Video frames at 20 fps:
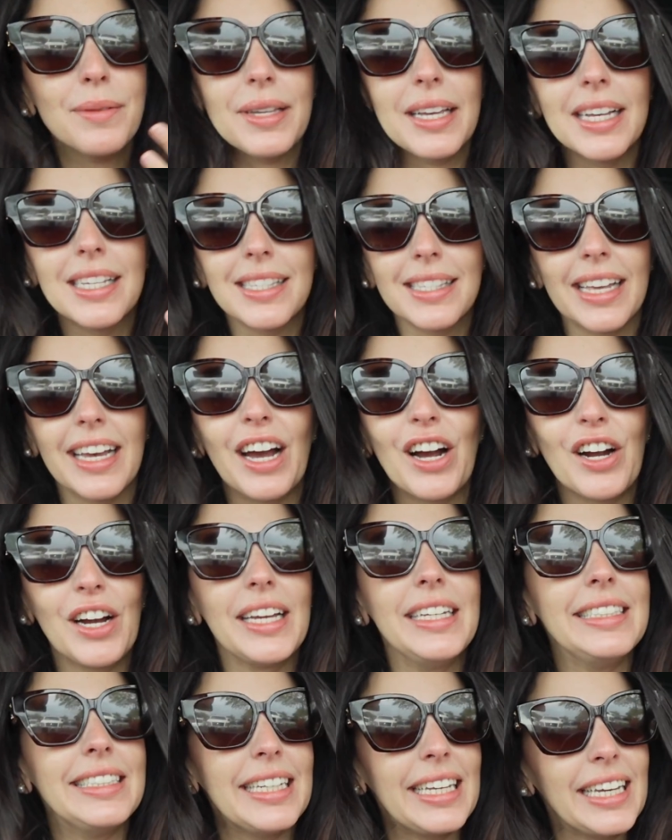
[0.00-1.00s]
because they are
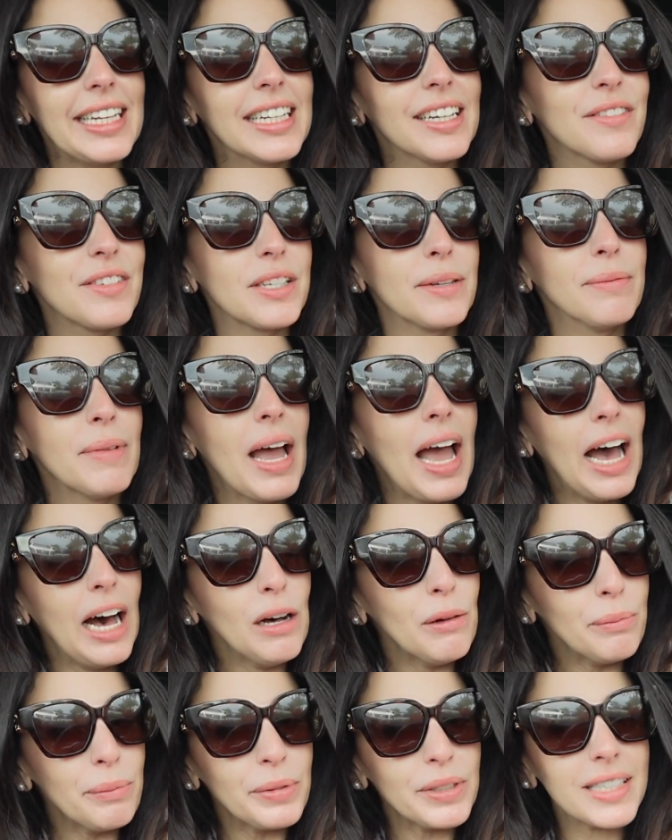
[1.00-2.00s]
in need of some
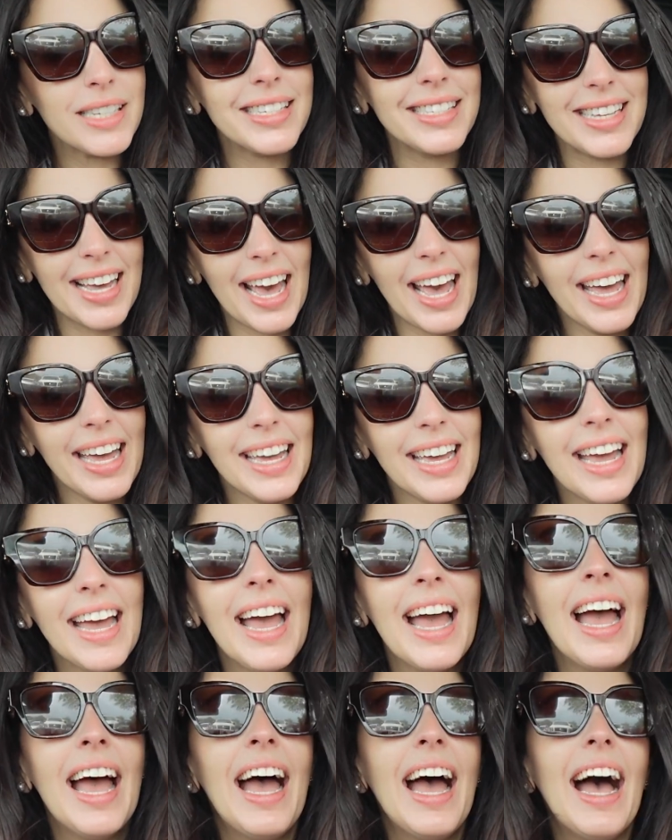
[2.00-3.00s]
help today.
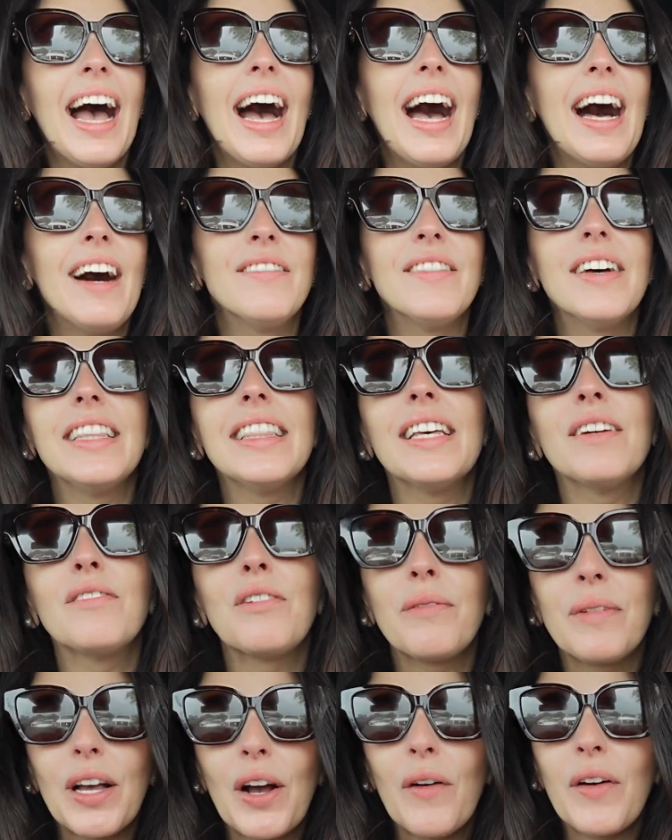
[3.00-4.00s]
And then
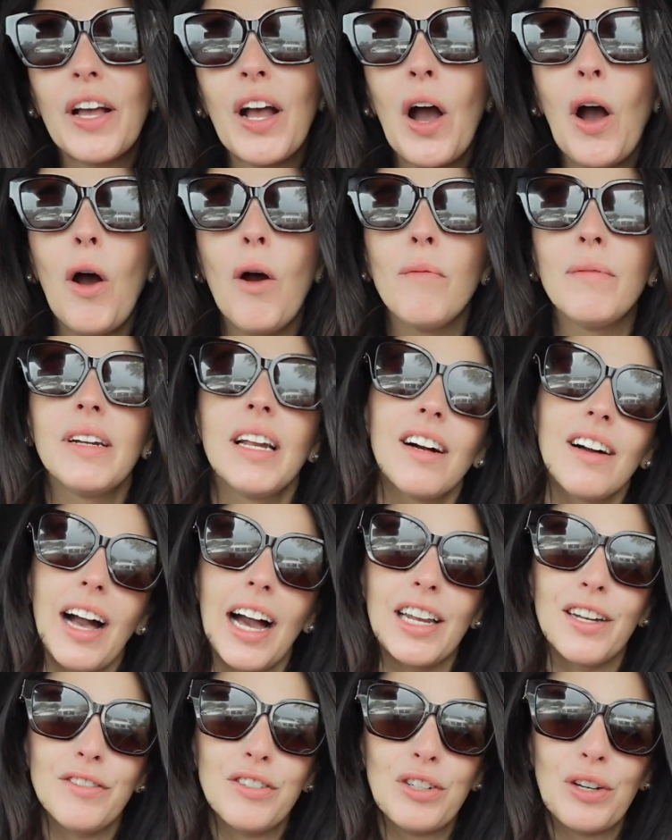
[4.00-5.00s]
we'll be going home and I'll
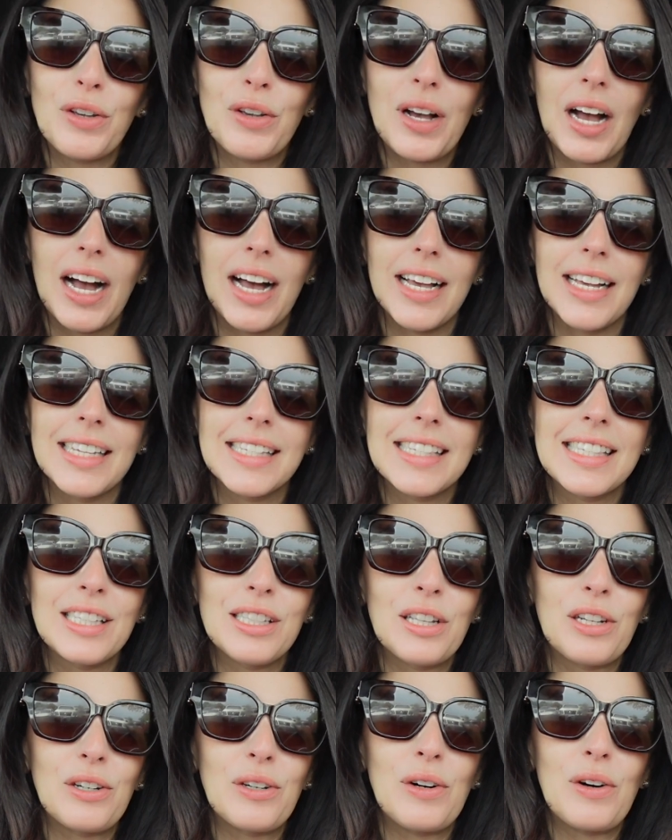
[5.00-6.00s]
kind of show you guys the
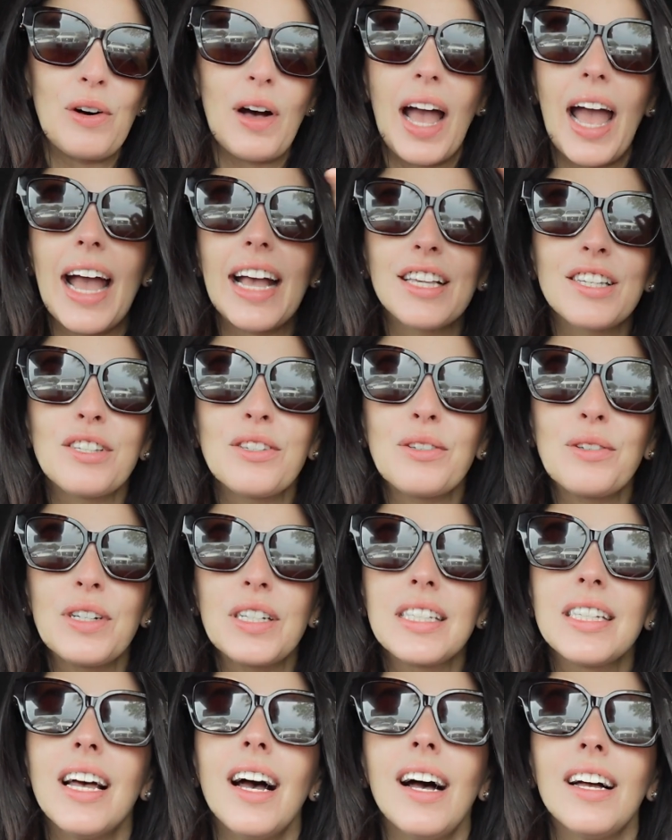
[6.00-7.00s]
little extra
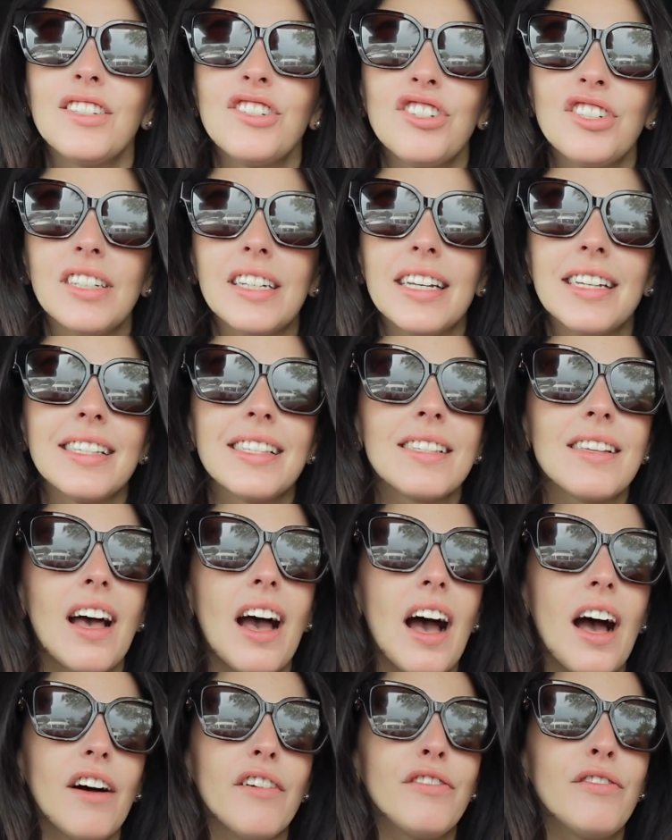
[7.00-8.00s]
touches
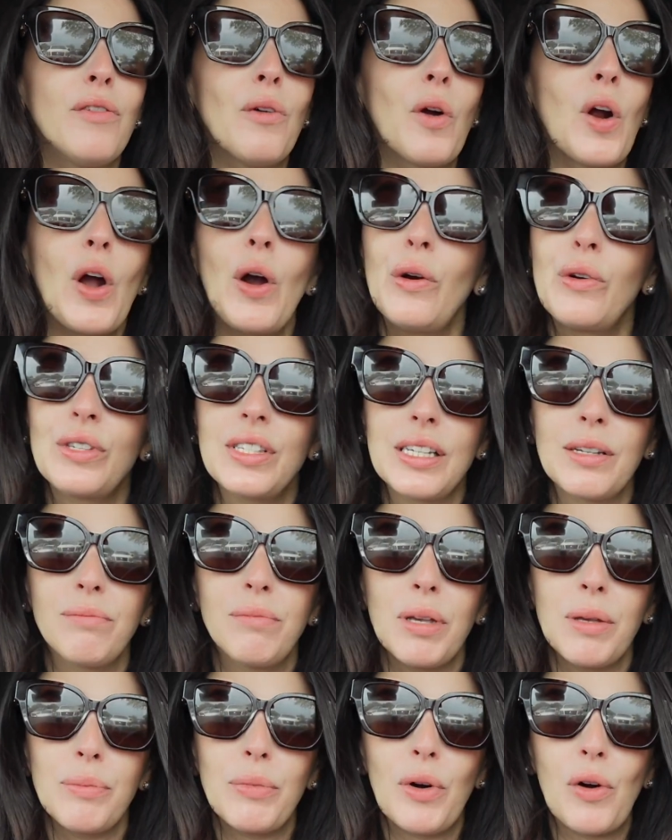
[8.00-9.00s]
for hosting
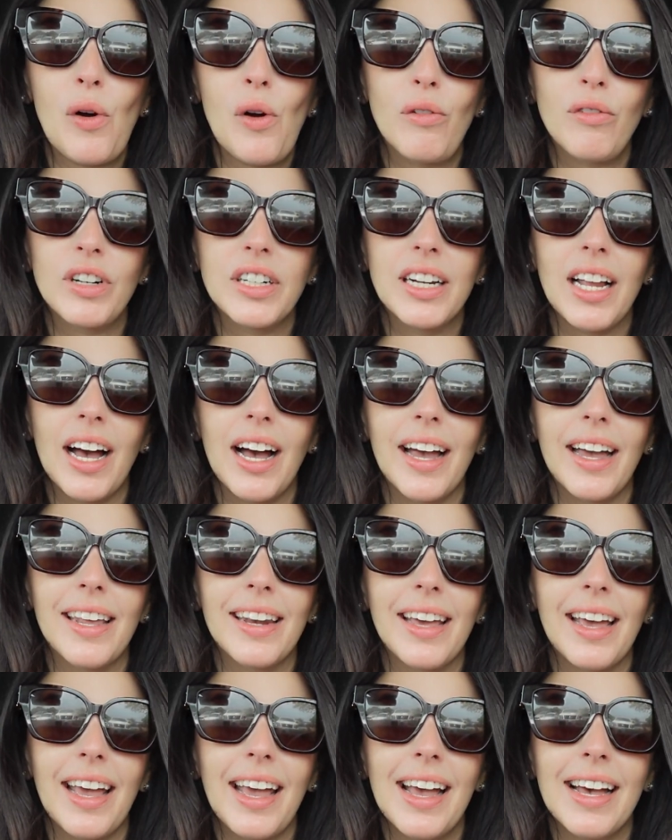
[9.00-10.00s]
people
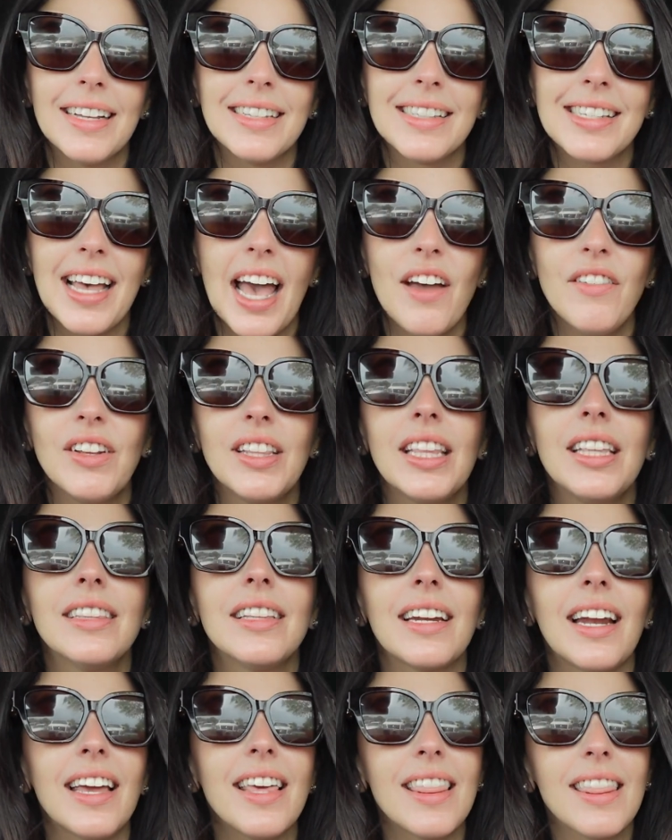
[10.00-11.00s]
overnight and everything
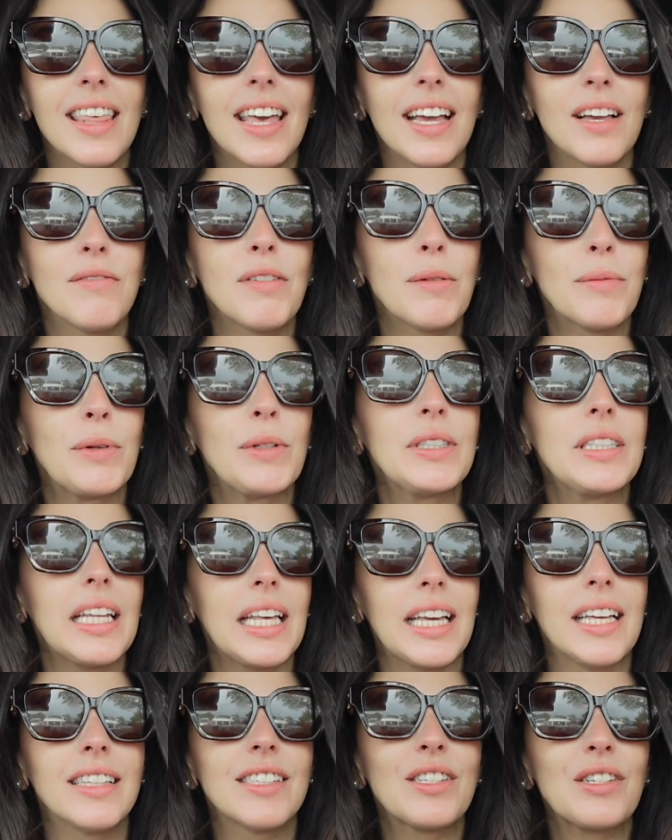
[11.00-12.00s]
that I think people
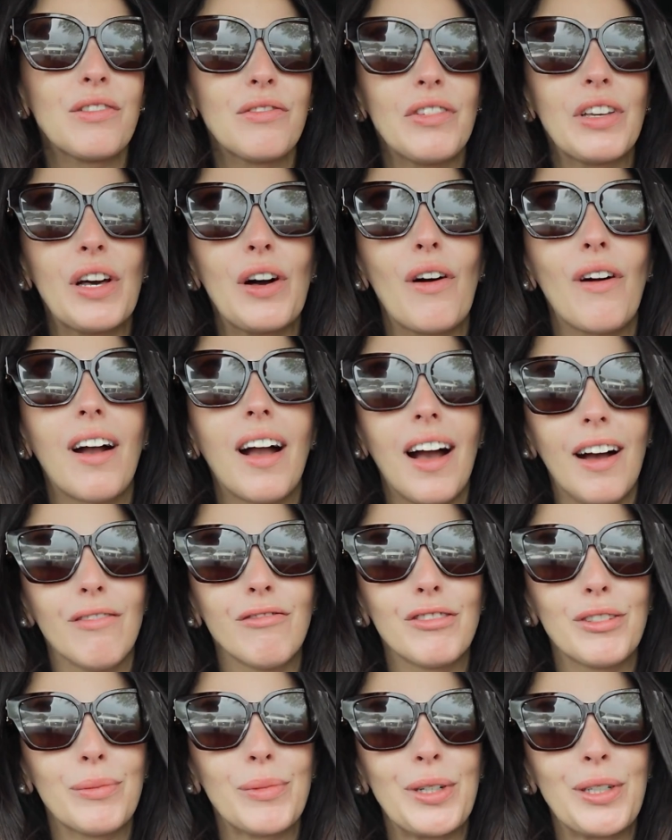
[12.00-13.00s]
need to feel
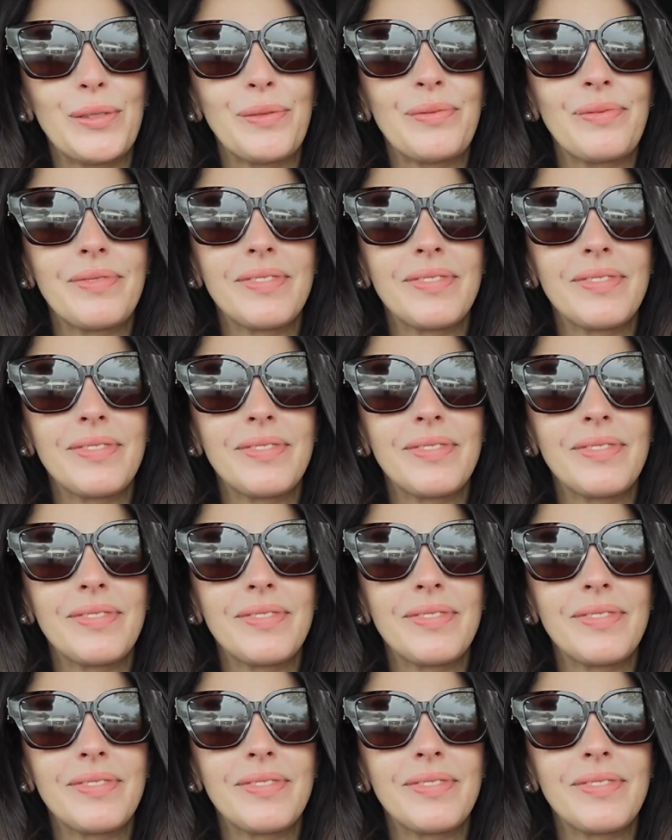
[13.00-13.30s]
comfortable.